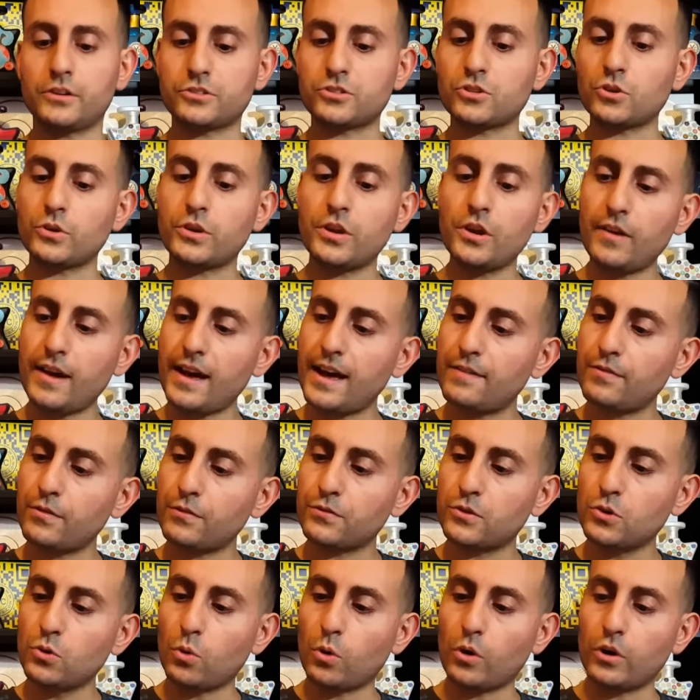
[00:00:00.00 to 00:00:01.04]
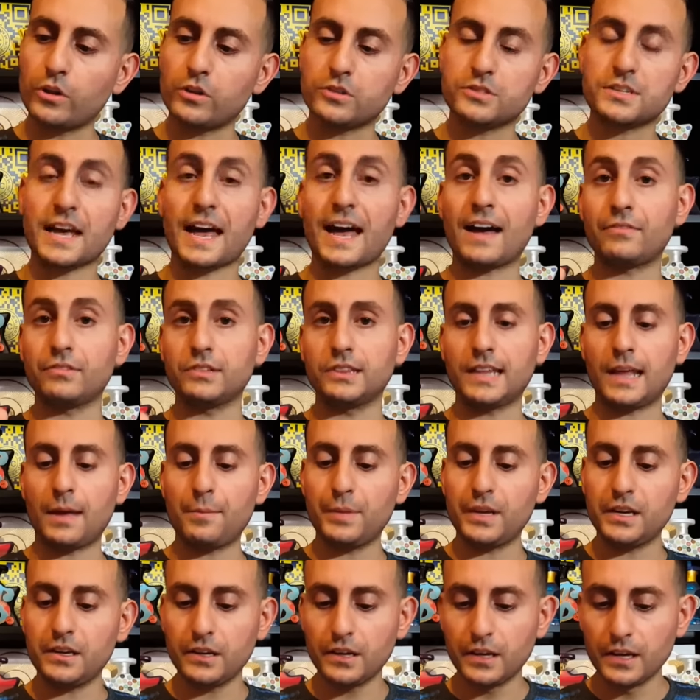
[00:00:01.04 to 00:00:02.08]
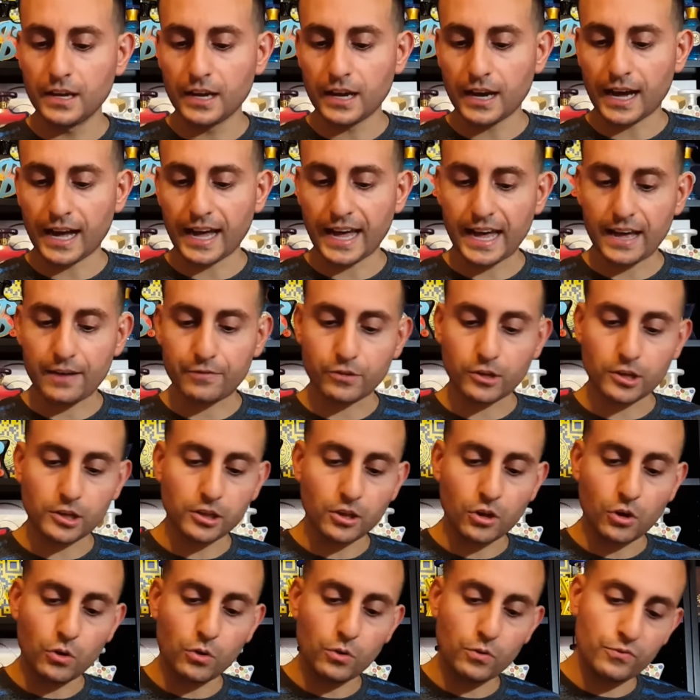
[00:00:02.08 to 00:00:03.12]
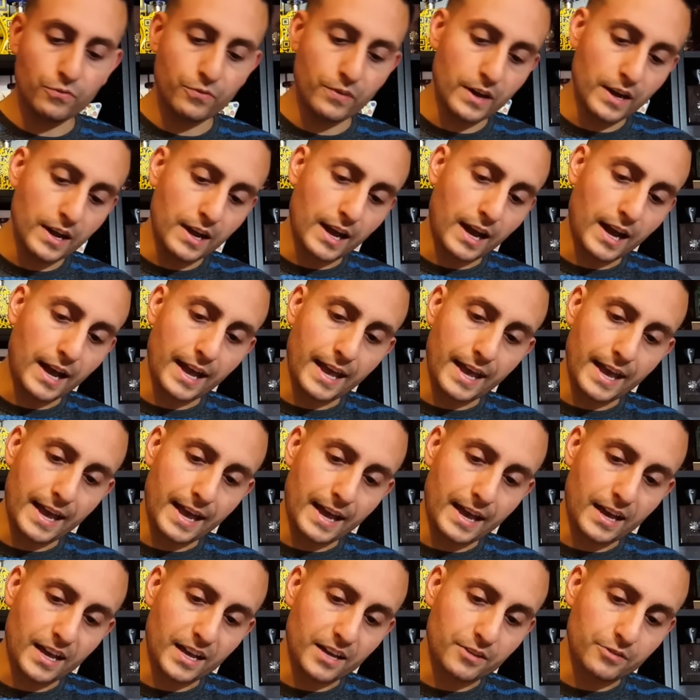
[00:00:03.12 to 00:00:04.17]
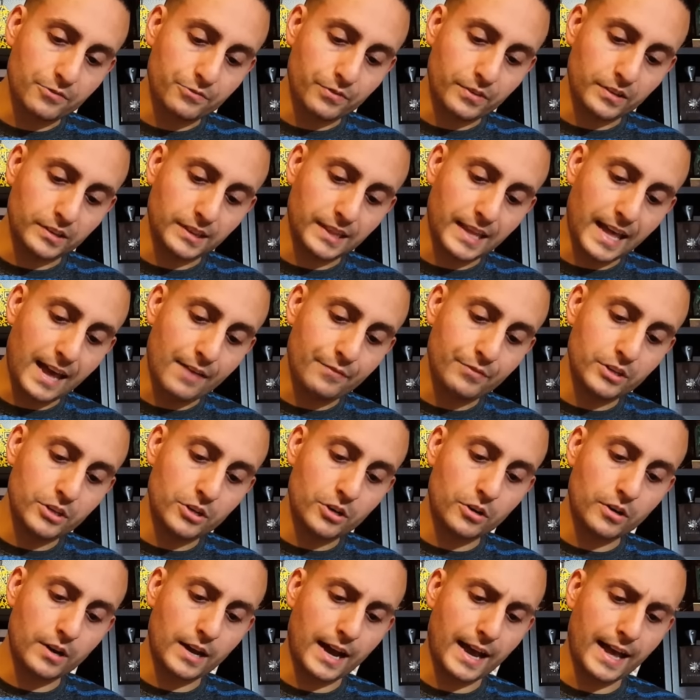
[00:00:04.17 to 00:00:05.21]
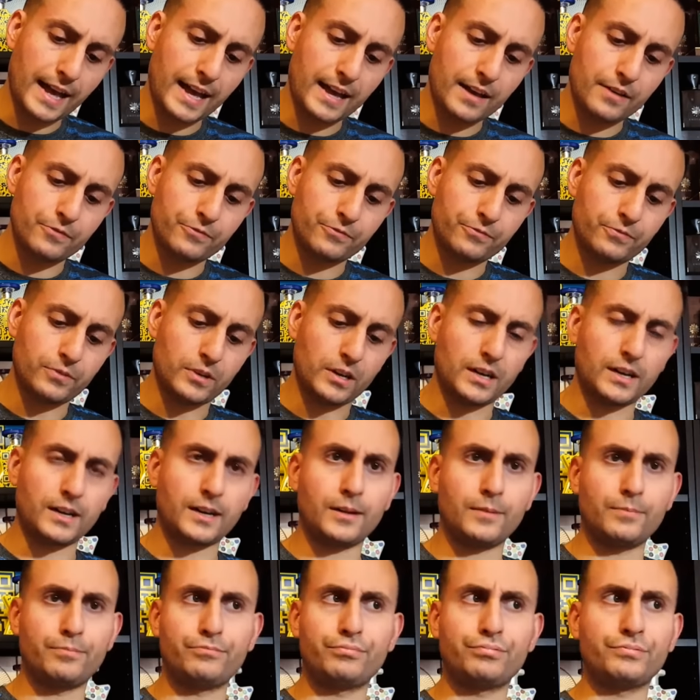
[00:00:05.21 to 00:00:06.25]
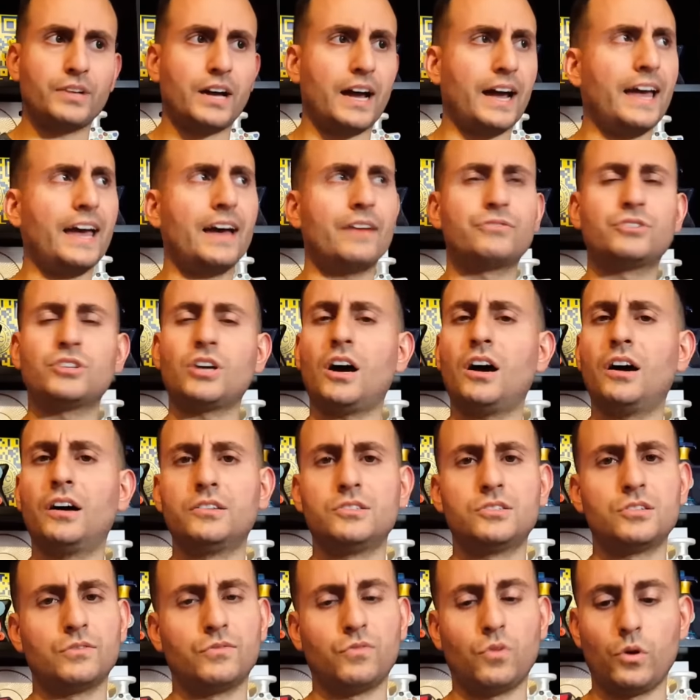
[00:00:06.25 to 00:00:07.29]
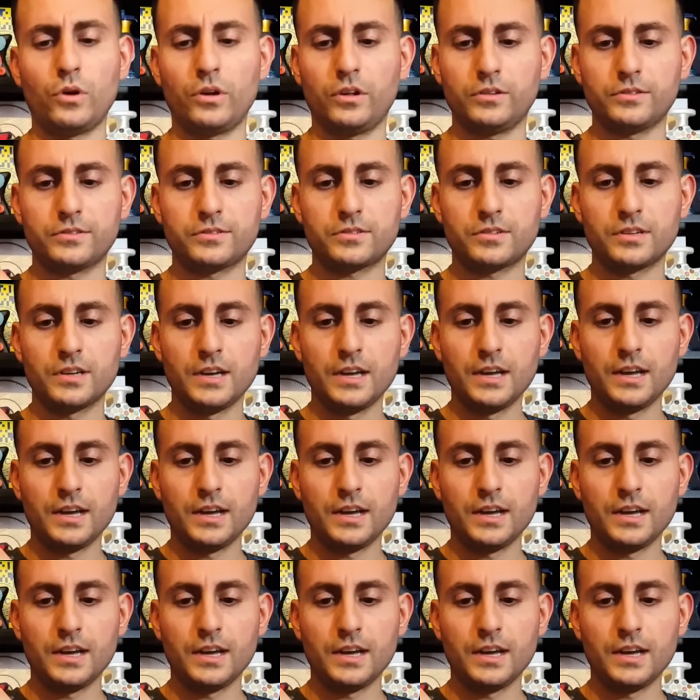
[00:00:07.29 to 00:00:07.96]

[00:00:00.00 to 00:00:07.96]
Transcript: So here I have a few oils. I have lemon, I have clove, I have lavender, I have uh, I have tons of oils.